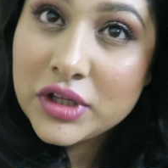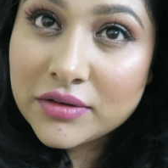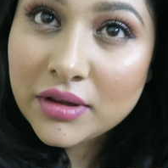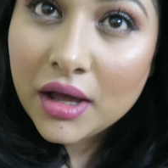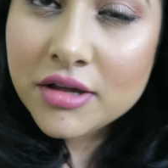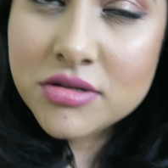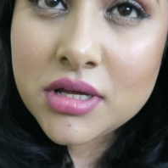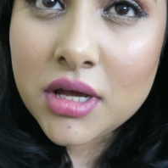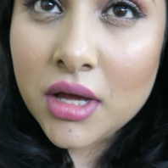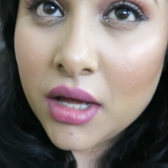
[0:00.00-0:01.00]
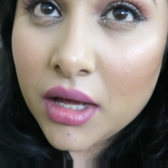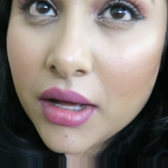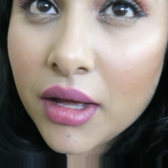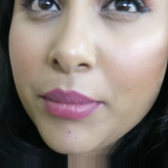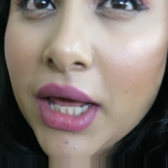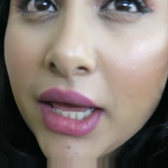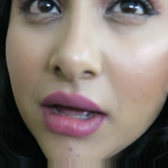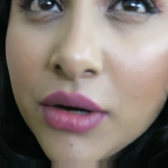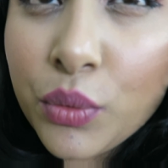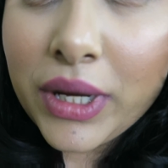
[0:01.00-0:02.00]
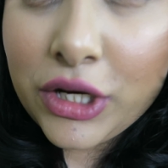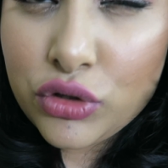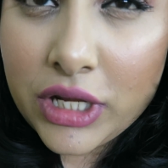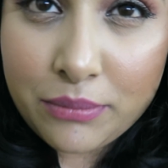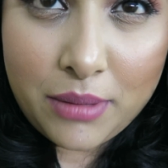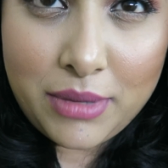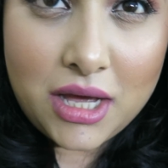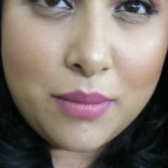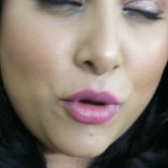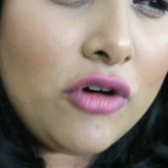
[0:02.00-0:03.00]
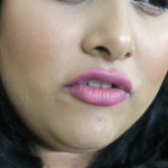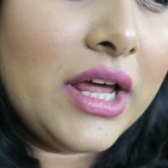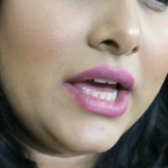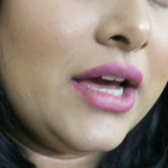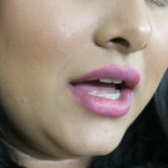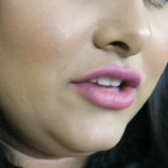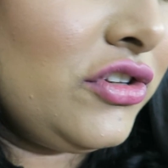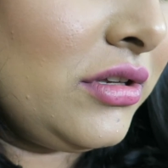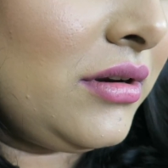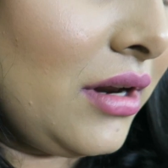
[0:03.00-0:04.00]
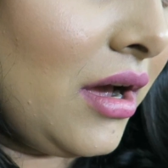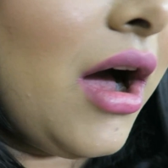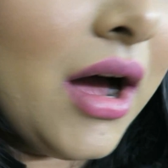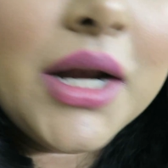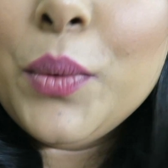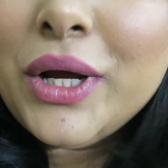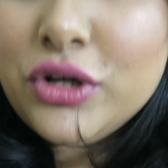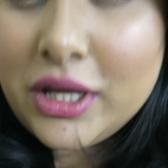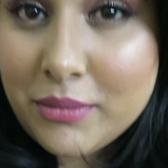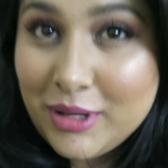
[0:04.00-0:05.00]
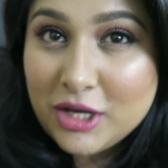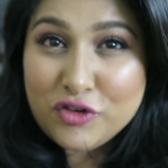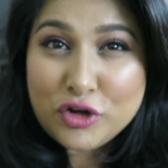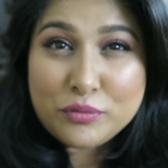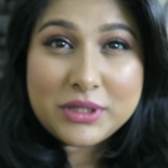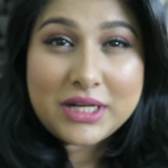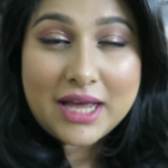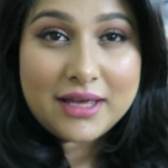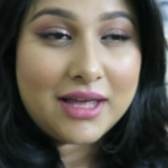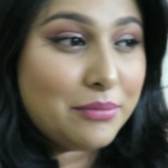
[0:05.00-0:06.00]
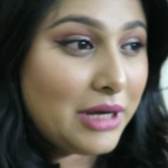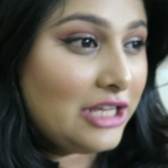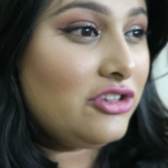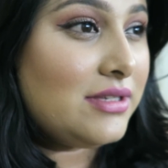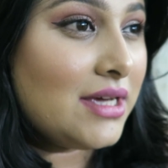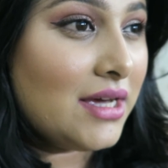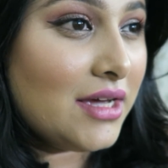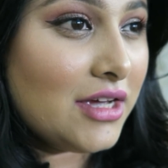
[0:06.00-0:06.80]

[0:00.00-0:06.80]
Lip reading: 6 hours. But I can't wait to take my makeup off. Like, I just can't wait to take my makeup off. But I might just